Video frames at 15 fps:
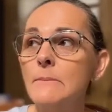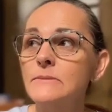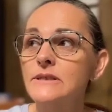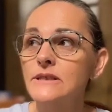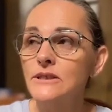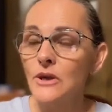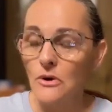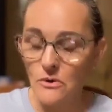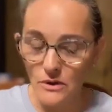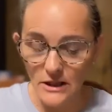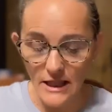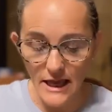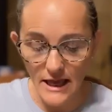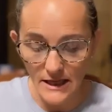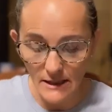I'm so
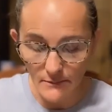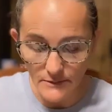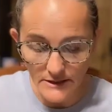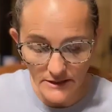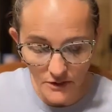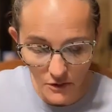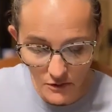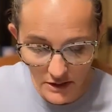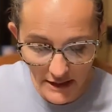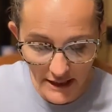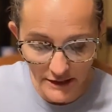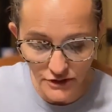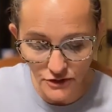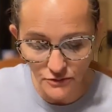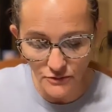glad. I'm so
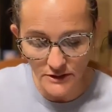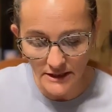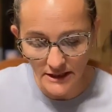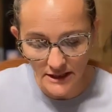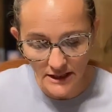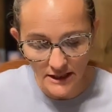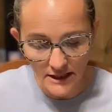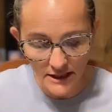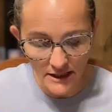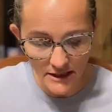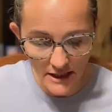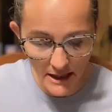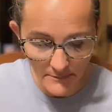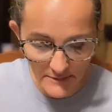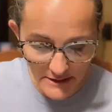glad you
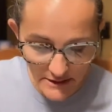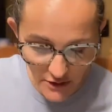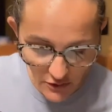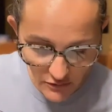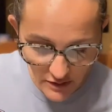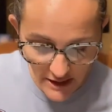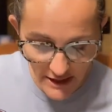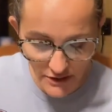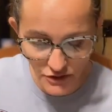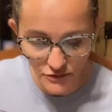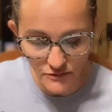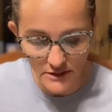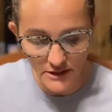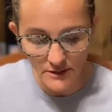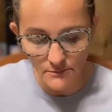did. I'm so glad
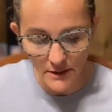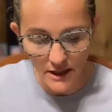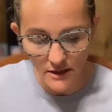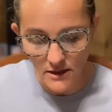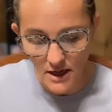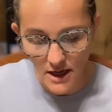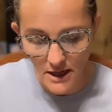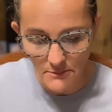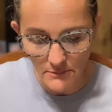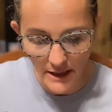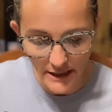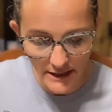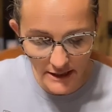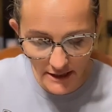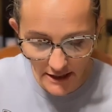you did, my God,
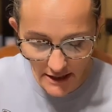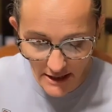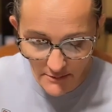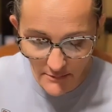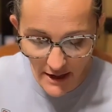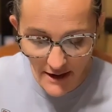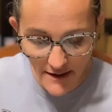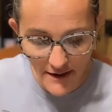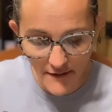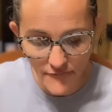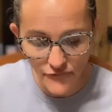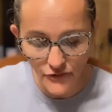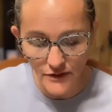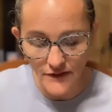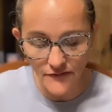my King, my
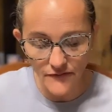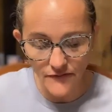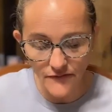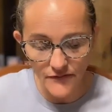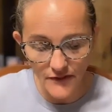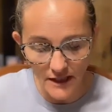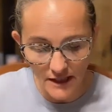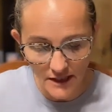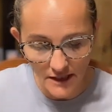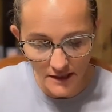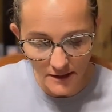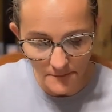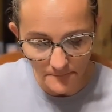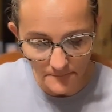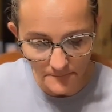everything.